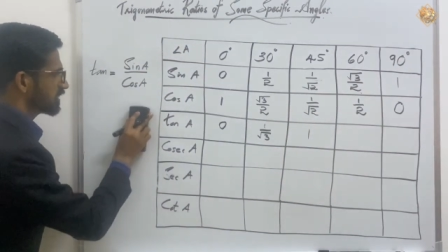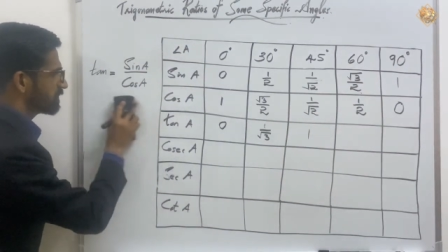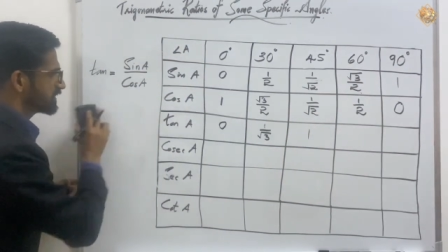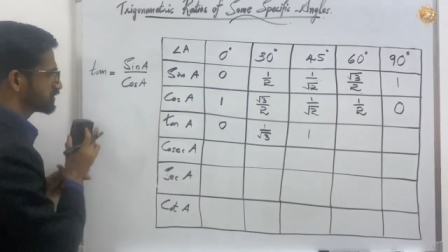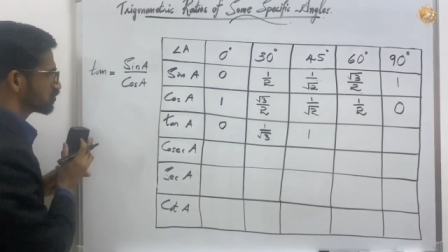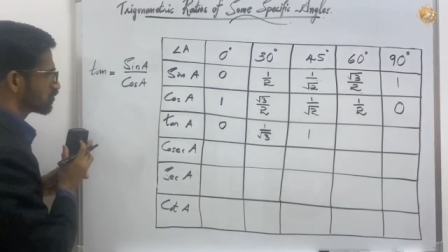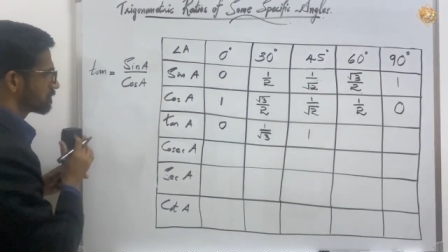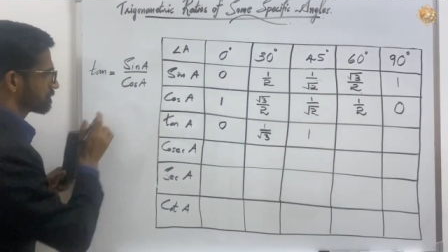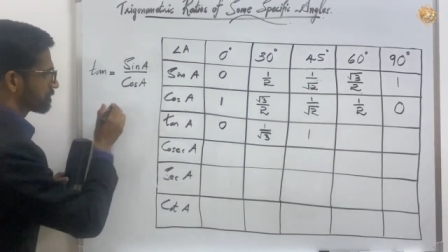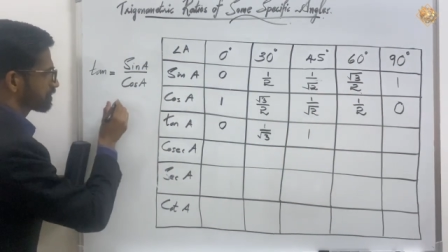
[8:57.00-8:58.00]
3 by 2.
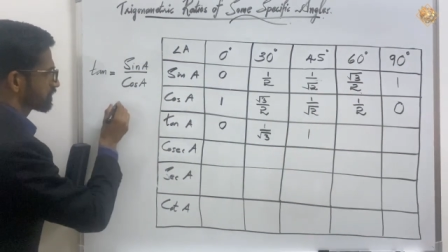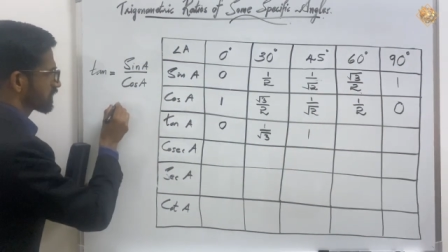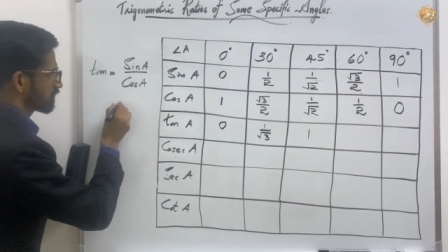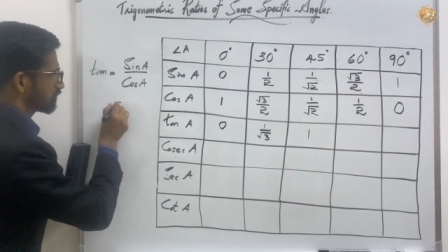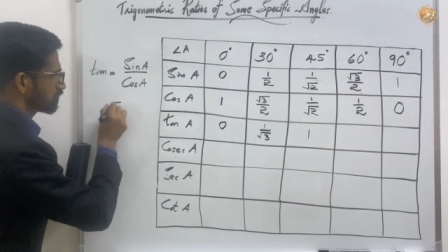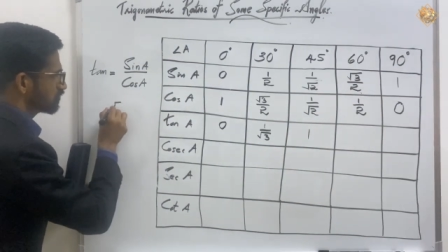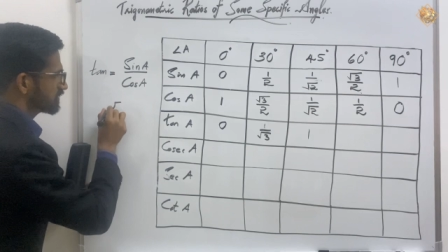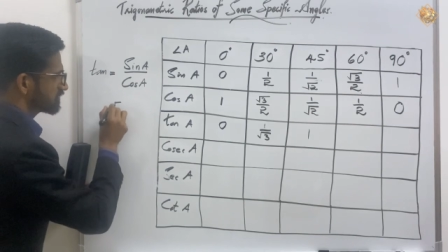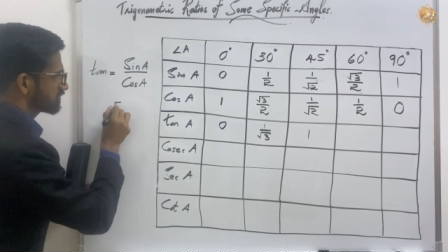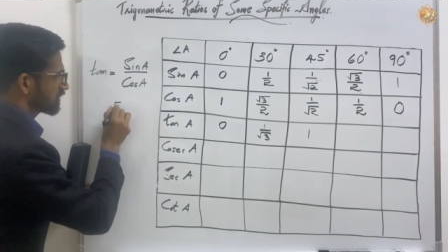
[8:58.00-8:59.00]

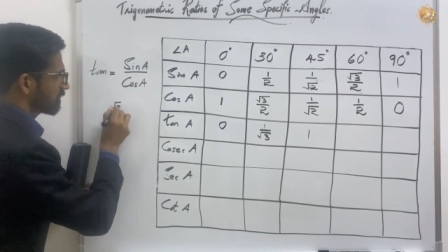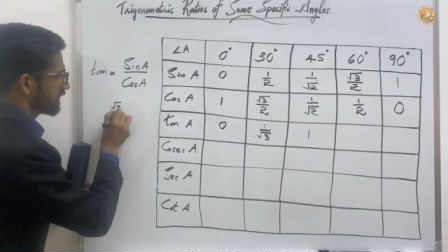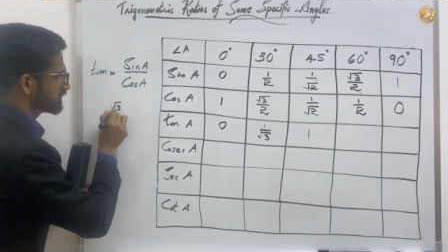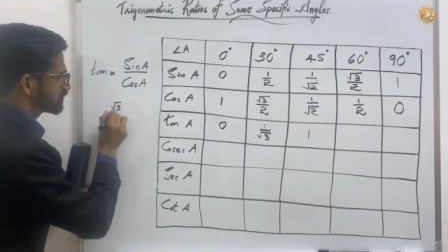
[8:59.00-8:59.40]
Root 3 by